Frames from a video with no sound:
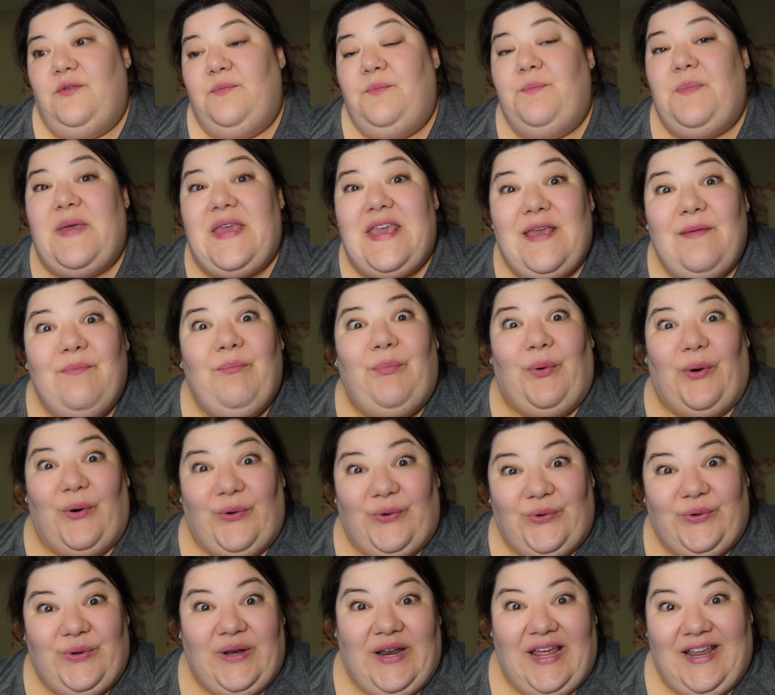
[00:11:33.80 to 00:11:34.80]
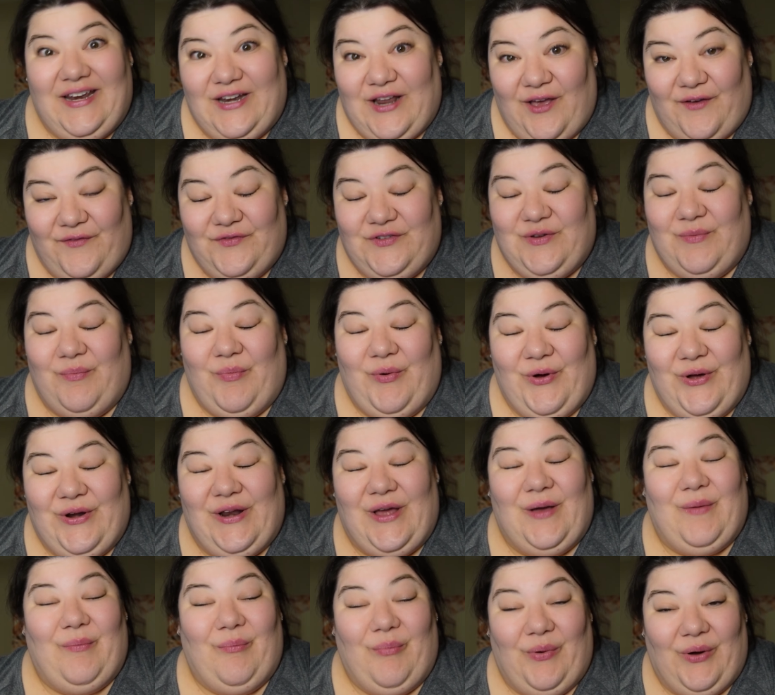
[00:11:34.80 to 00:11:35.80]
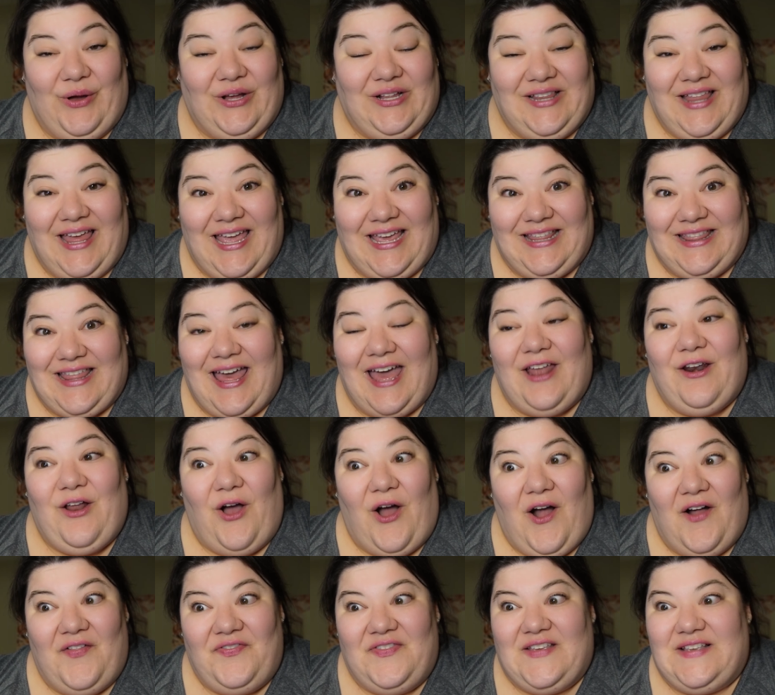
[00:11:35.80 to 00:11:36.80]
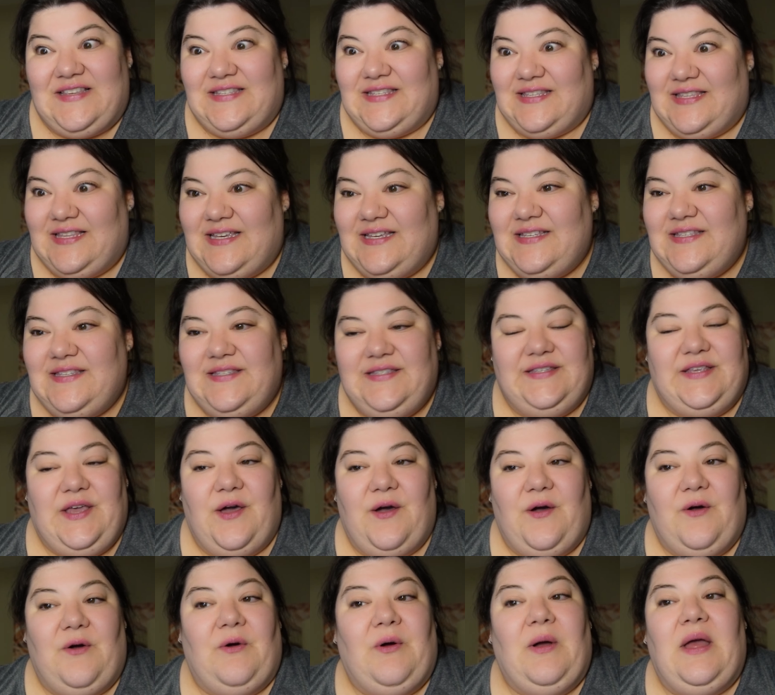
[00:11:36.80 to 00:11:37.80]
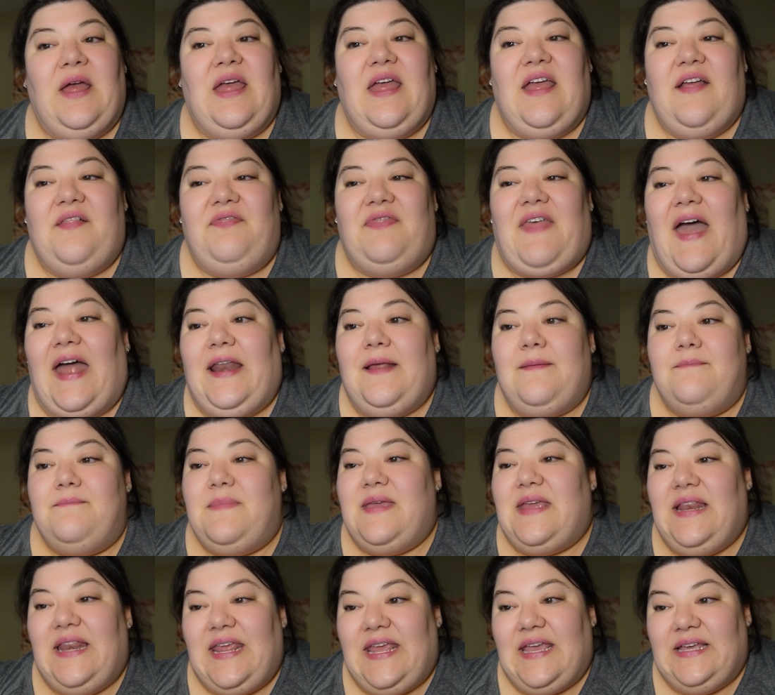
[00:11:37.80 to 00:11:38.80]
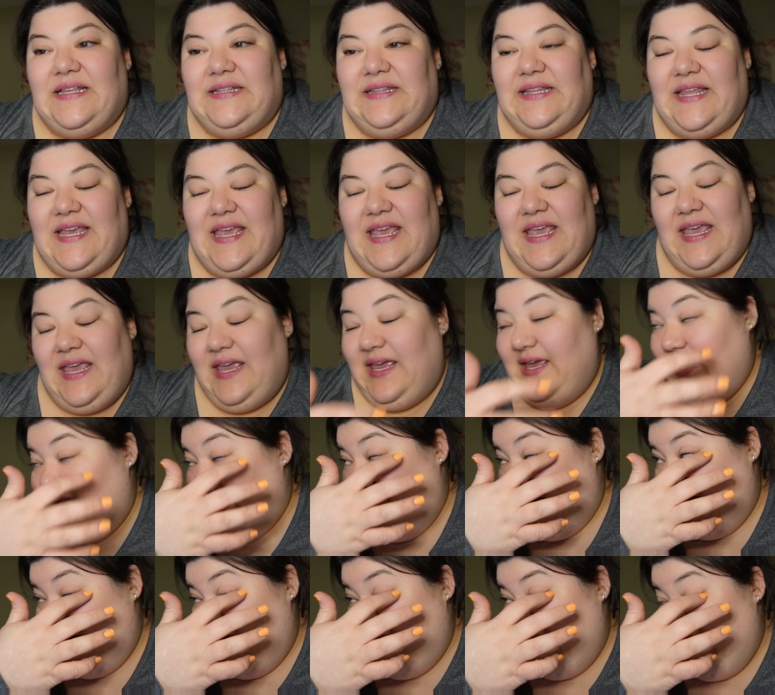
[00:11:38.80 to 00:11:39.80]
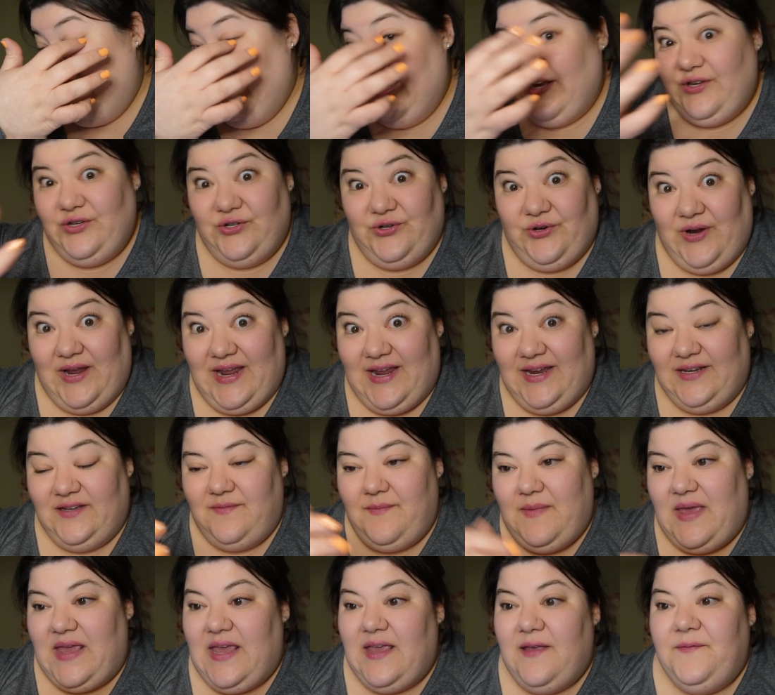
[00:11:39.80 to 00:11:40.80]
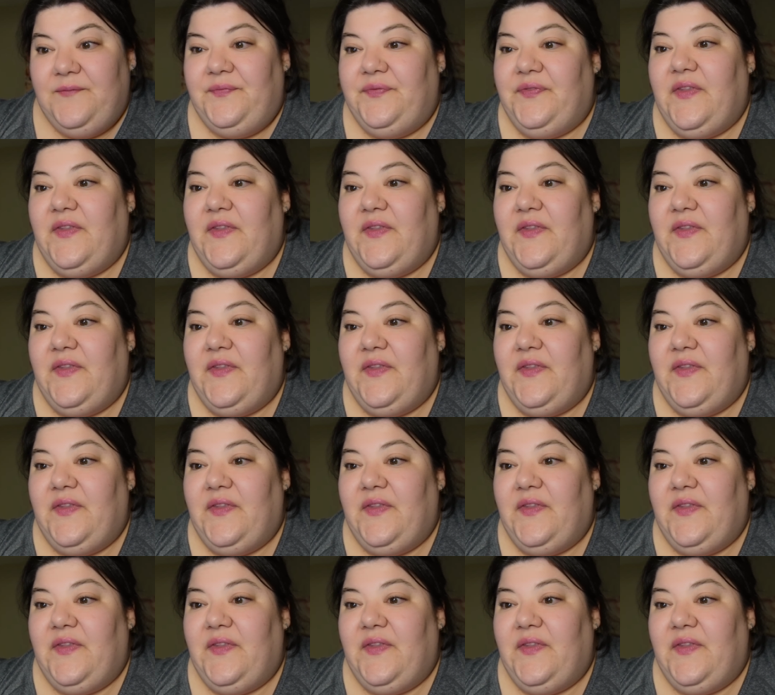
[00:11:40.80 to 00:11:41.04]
be bold enough to put a book like that on this list. So that immediately intrigued me.